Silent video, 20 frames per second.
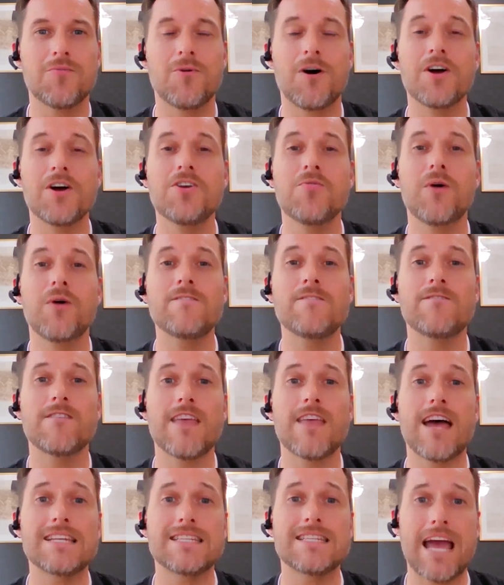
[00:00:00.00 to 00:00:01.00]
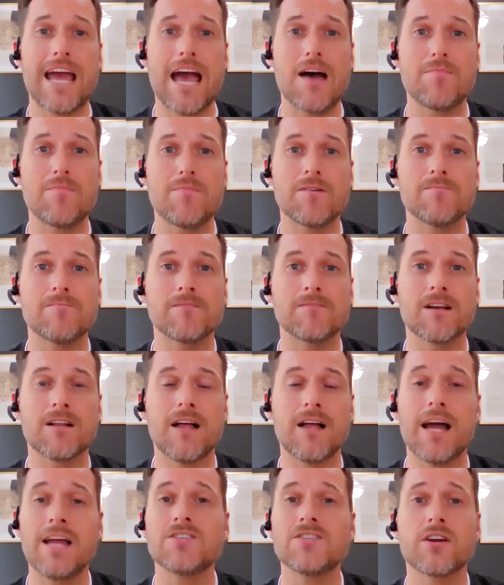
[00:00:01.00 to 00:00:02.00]
While you wait for that to happen,
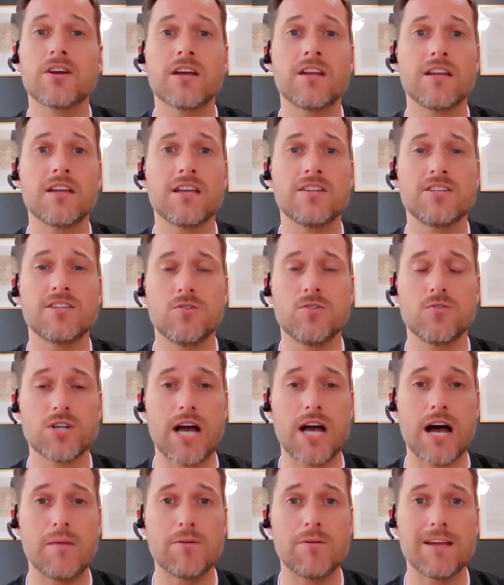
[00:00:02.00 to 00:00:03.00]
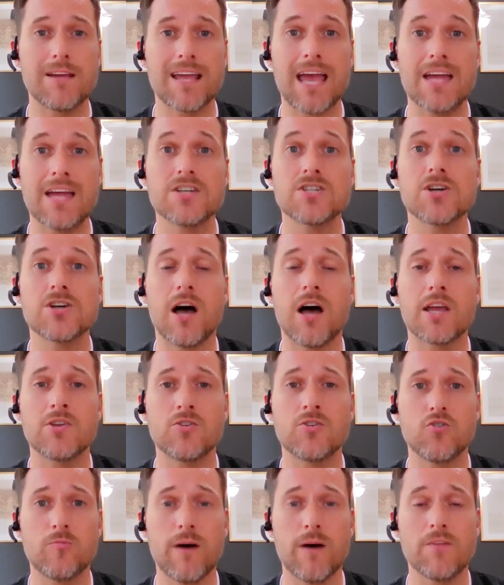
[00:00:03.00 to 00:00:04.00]
clients are going to continue shopping and
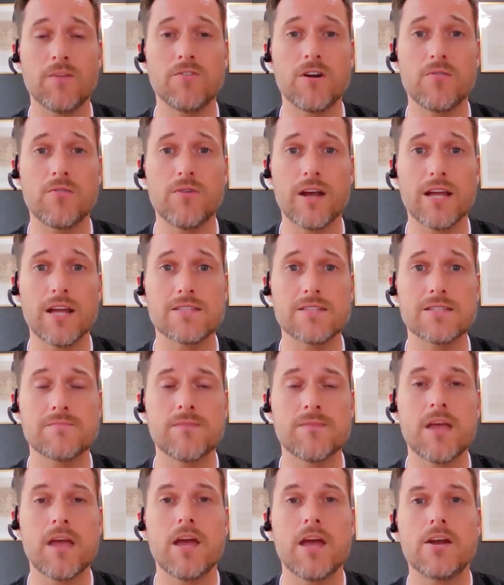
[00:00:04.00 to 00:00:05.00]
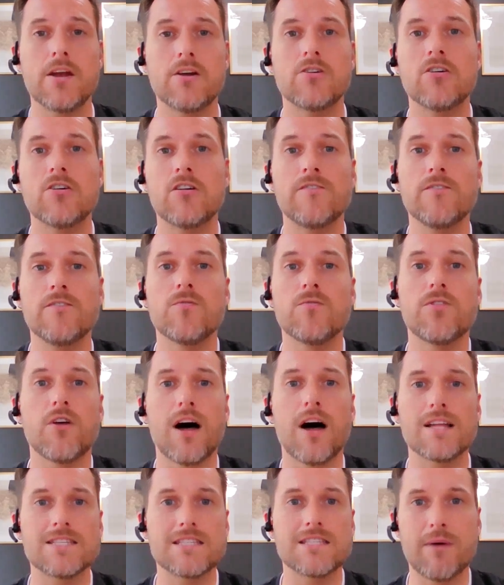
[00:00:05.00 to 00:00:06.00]
talking to you about their rates. Here are a few
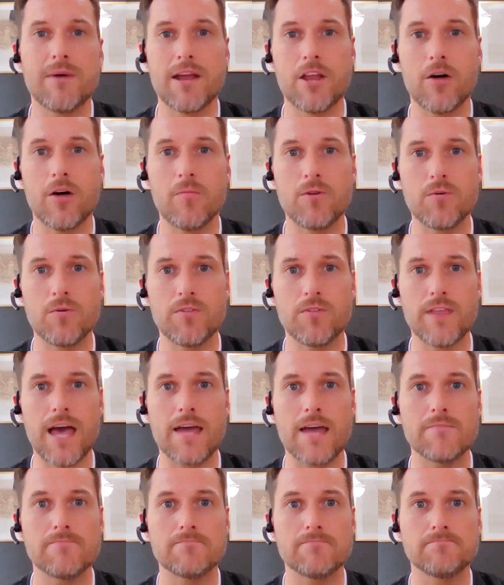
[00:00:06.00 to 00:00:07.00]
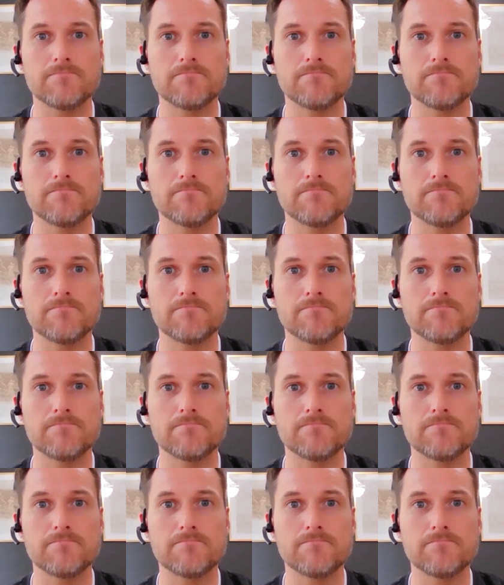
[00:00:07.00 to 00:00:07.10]
thoughts that might help you with that.